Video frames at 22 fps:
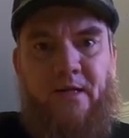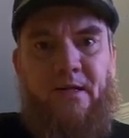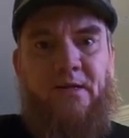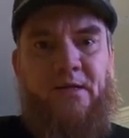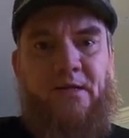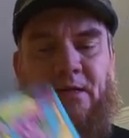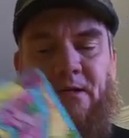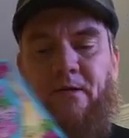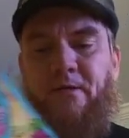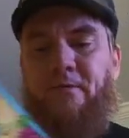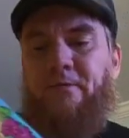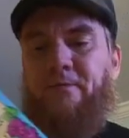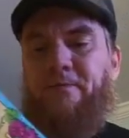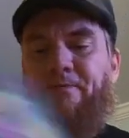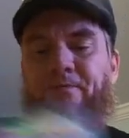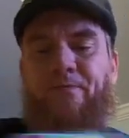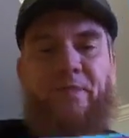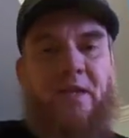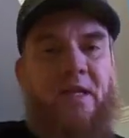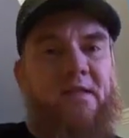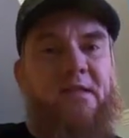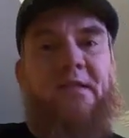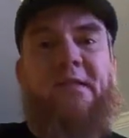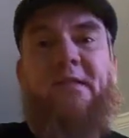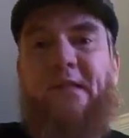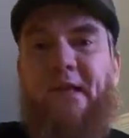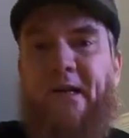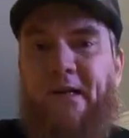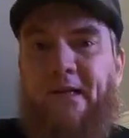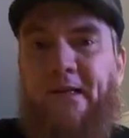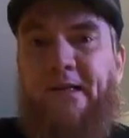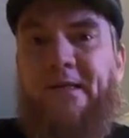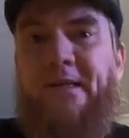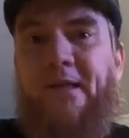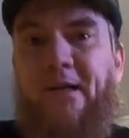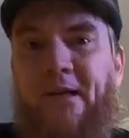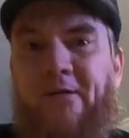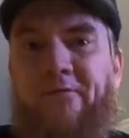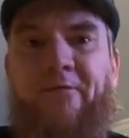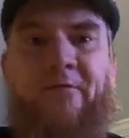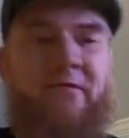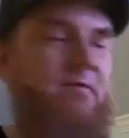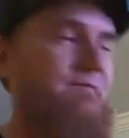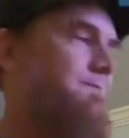So that's exciting stuff.